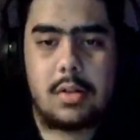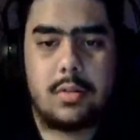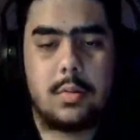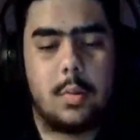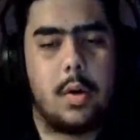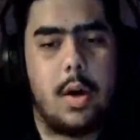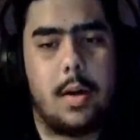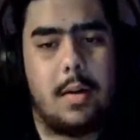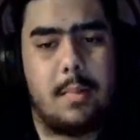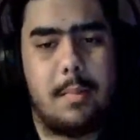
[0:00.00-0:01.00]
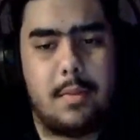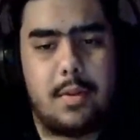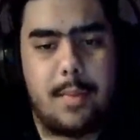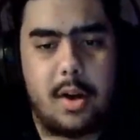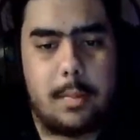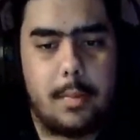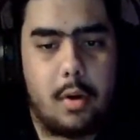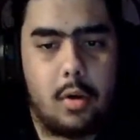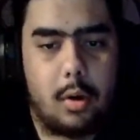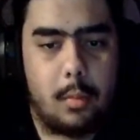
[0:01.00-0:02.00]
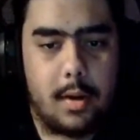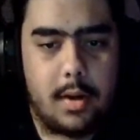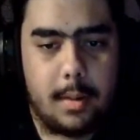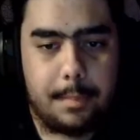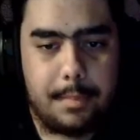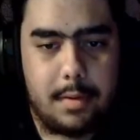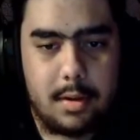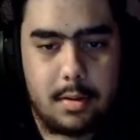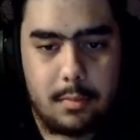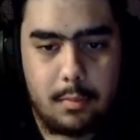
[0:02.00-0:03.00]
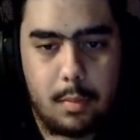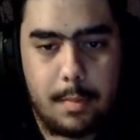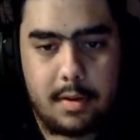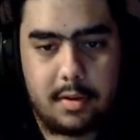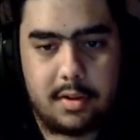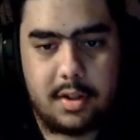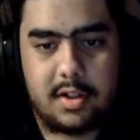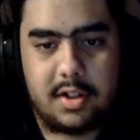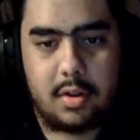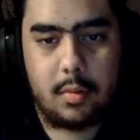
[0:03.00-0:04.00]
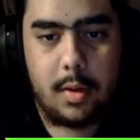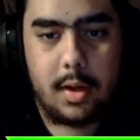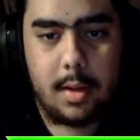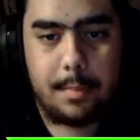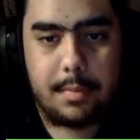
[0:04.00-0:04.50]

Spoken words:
we'll spider ball our way up. We'll basically cling our way up.